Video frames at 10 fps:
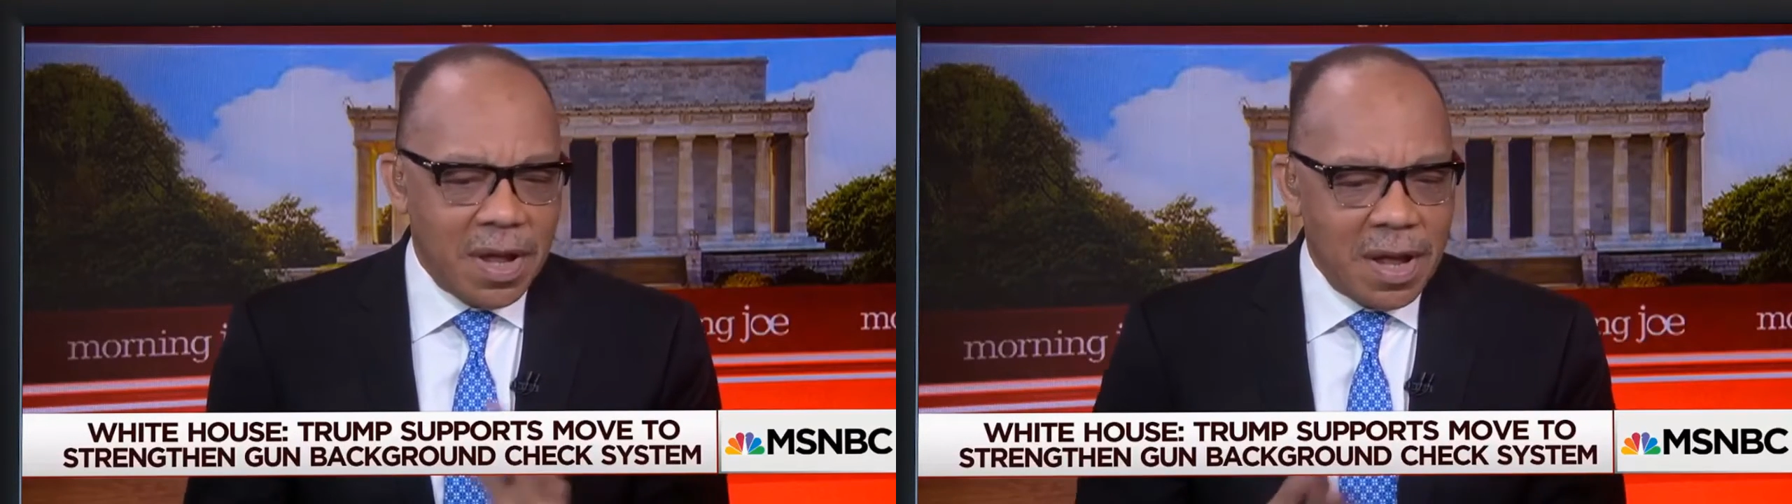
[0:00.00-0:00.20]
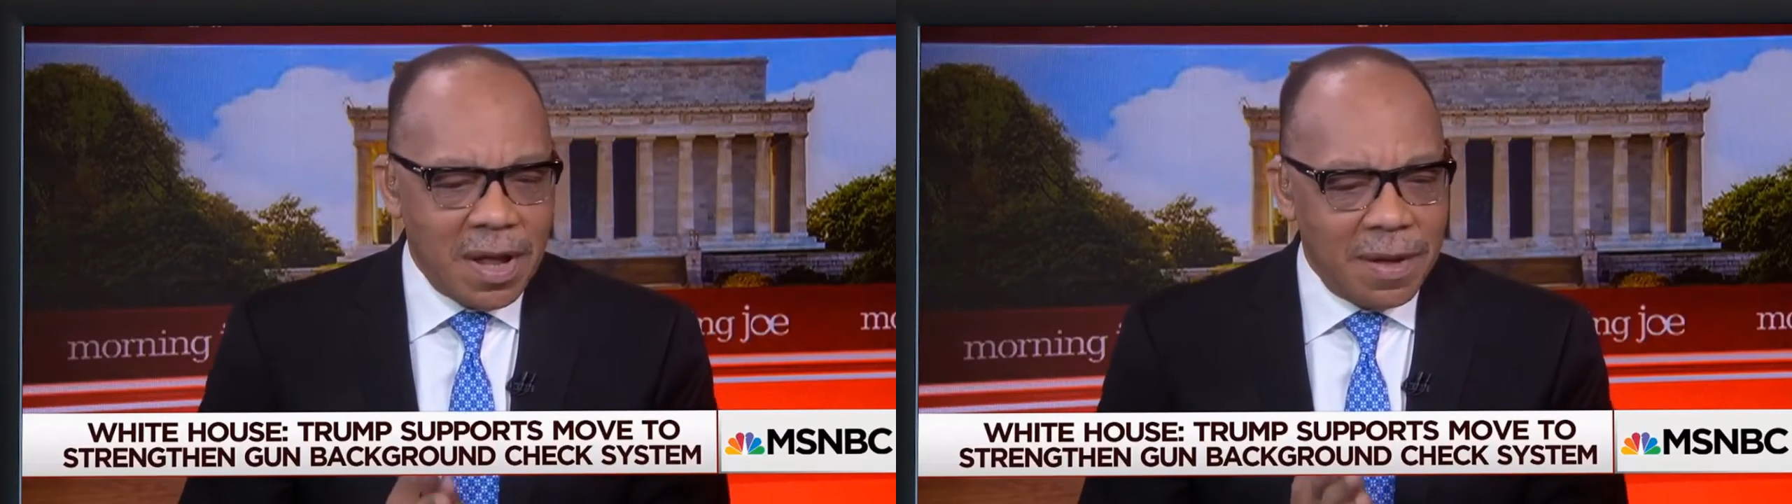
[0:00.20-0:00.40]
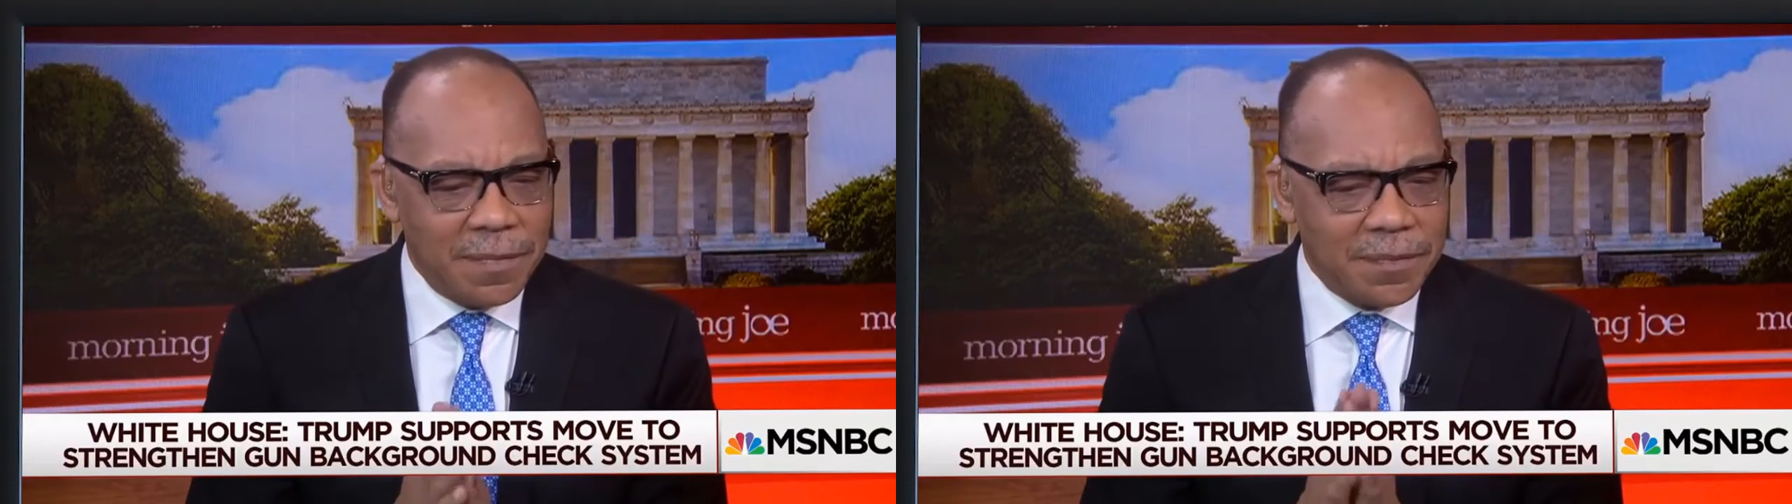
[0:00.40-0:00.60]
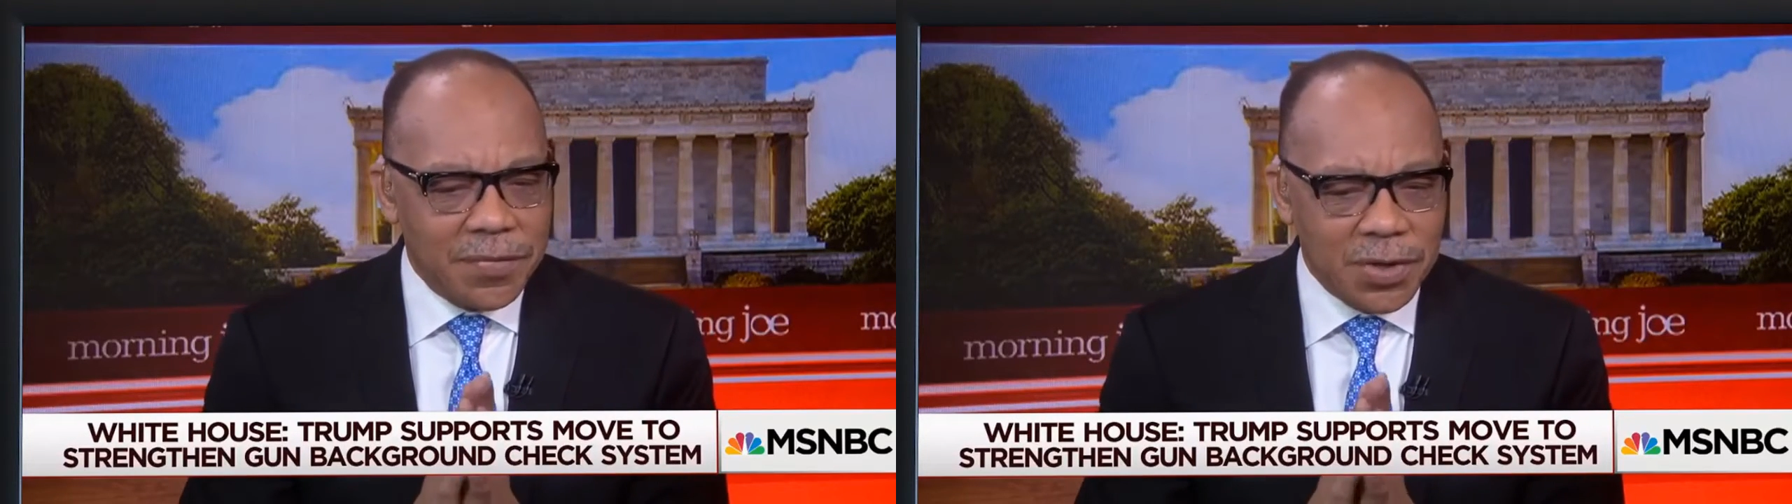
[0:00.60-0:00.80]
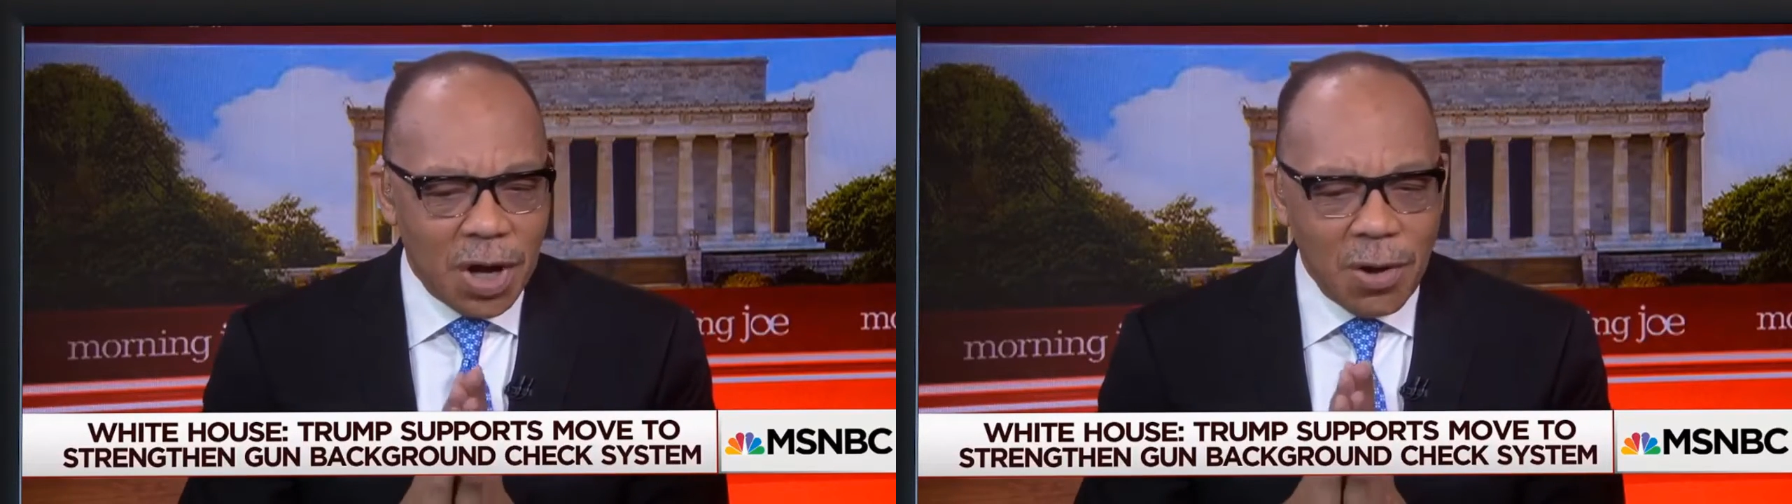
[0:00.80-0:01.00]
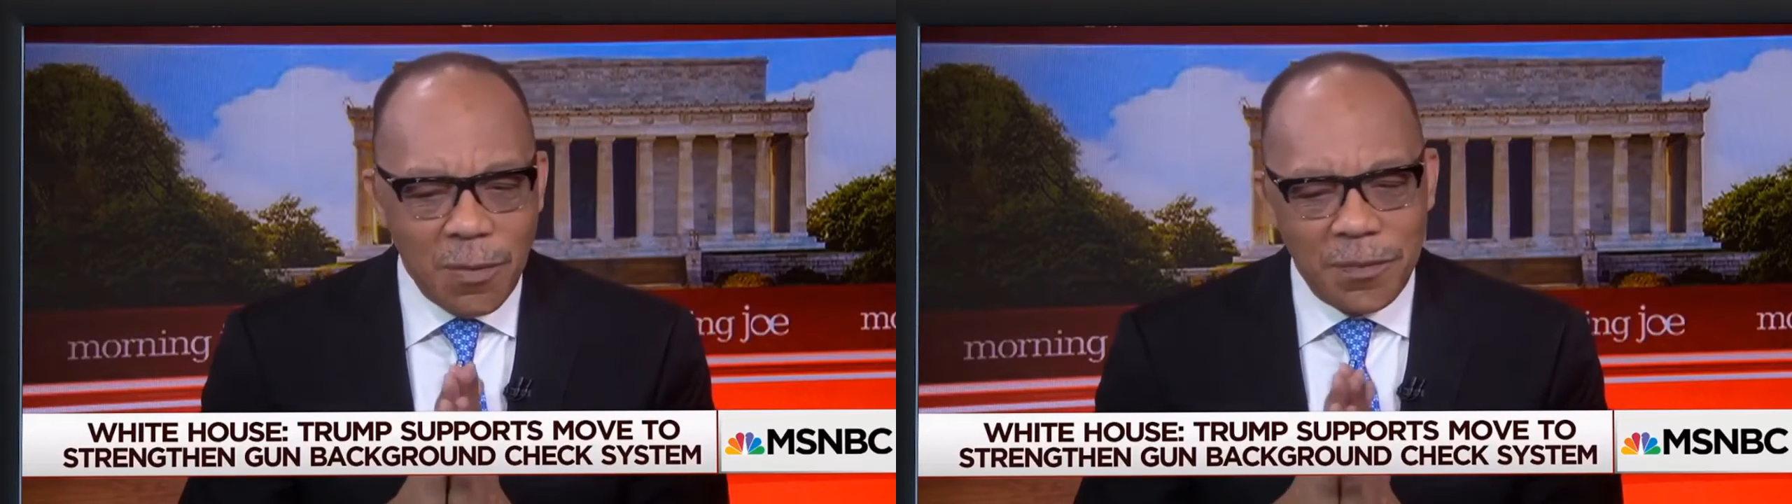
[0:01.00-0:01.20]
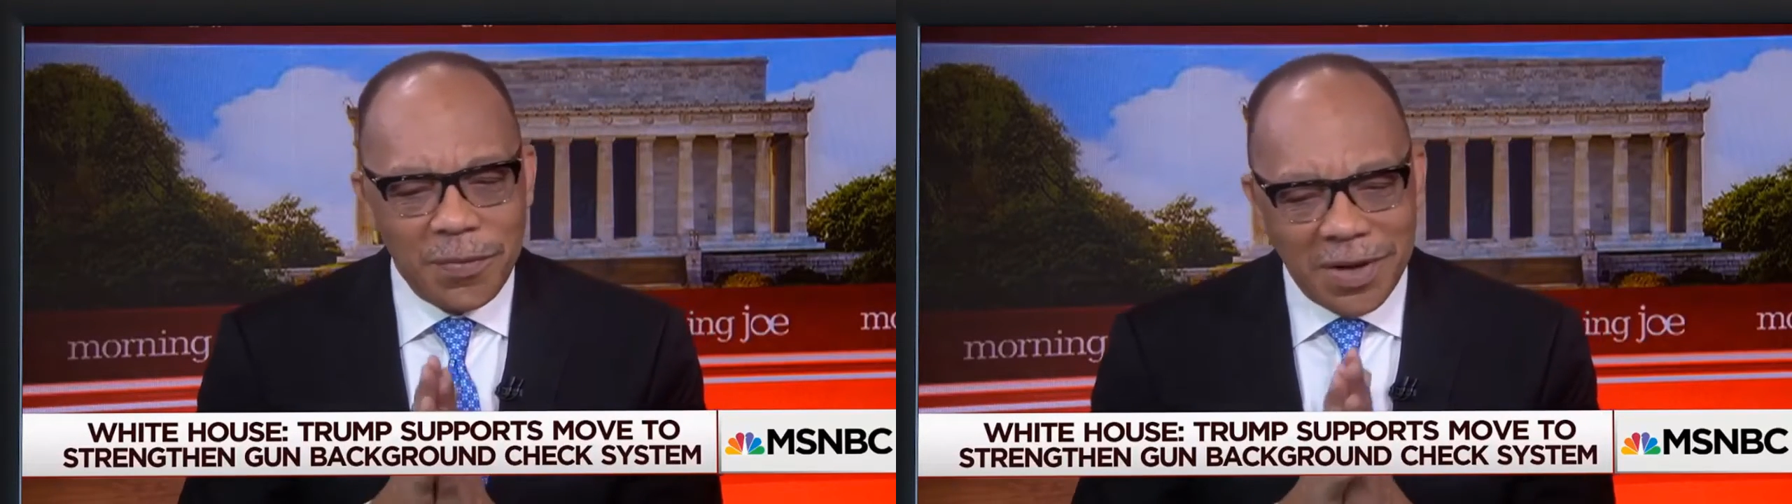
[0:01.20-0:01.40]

uh, so...